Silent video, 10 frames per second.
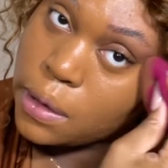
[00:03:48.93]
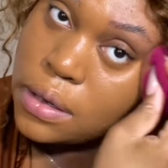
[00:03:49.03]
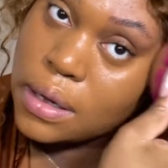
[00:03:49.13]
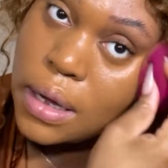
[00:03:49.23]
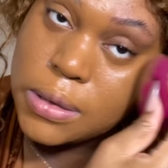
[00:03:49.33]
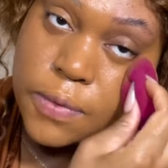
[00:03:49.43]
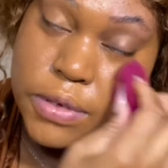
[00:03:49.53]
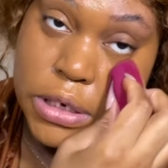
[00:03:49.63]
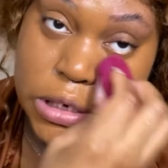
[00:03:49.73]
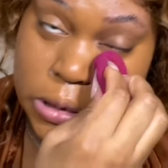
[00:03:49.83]
kind of
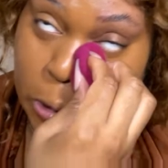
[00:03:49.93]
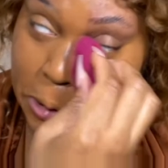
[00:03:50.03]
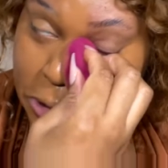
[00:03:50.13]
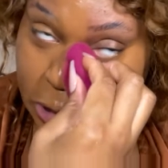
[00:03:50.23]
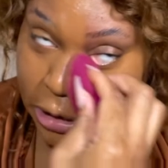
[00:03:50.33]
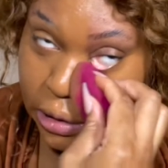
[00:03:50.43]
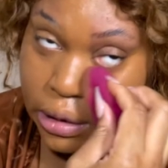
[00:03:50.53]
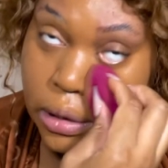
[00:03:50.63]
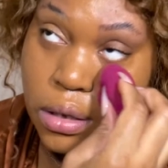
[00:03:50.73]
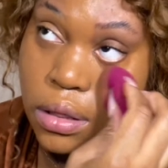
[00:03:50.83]
judging each
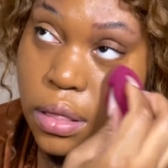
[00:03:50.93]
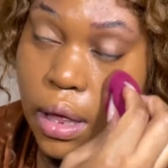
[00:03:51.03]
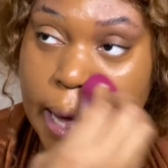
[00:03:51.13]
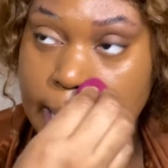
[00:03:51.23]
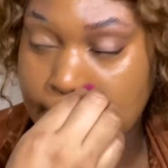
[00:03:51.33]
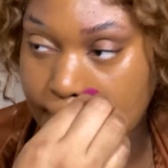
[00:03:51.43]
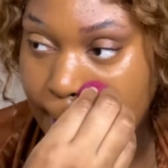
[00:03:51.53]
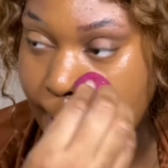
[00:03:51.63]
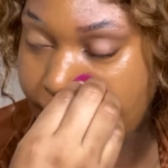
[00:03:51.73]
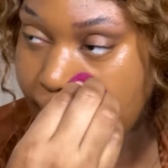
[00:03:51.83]
other, thinking
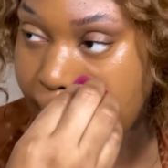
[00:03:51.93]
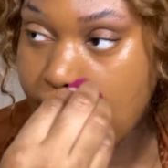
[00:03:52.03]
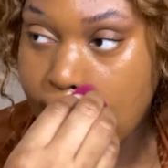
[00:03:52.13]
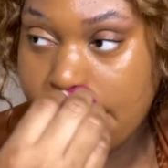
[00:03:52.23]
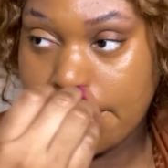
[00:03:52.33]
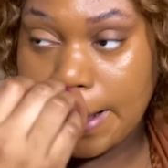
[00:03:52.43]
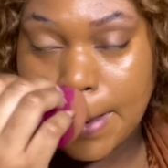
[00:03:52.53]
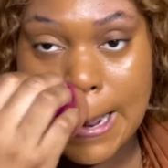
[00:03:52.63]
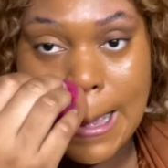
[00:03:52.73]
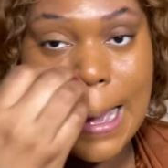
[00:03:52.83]
that
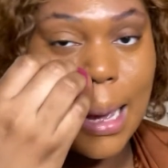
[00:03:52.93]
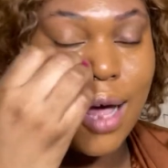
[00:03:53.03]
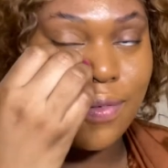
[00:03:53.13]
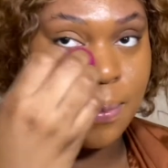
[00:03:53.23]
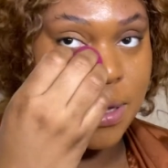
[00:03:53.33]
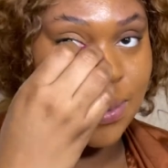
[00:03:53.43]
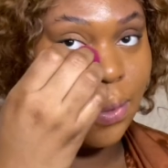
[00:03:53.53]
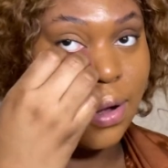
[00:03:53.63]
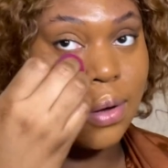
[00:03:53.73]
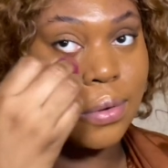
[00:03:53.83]
maybe I have a better
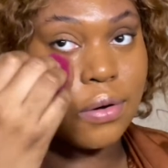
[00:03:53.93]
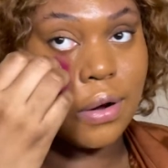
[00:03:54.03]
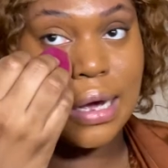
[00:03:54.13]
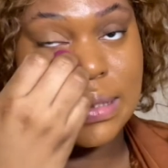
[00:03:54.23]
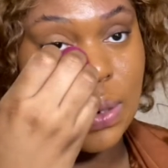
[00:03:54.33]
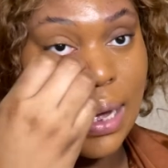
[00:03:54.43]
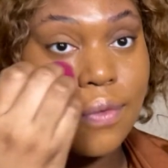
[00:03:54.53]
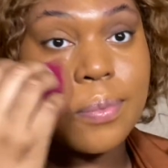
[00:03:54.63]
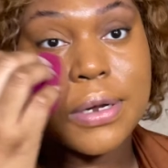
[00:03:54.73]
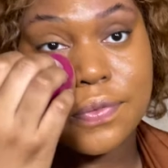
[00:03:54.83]
walk with Christ or have
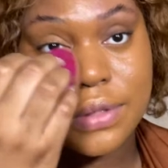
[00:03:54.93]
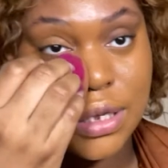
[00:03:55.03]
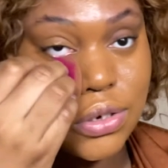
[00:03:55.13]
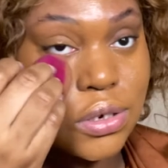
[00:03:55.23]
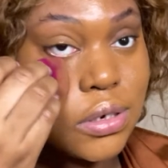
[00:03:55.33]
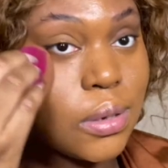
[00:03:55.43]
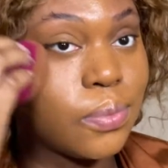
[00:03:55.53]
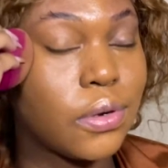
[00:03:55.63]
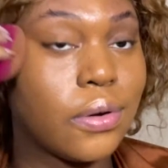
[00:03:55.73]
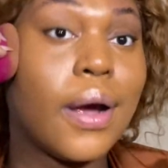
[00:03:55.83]
a better relationship
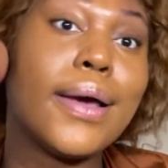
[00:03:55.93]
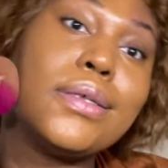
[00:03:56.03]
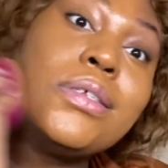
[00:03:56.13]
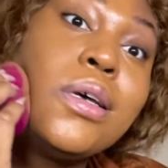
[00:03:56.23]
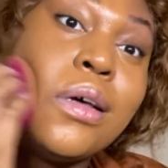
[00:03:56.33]
with Christ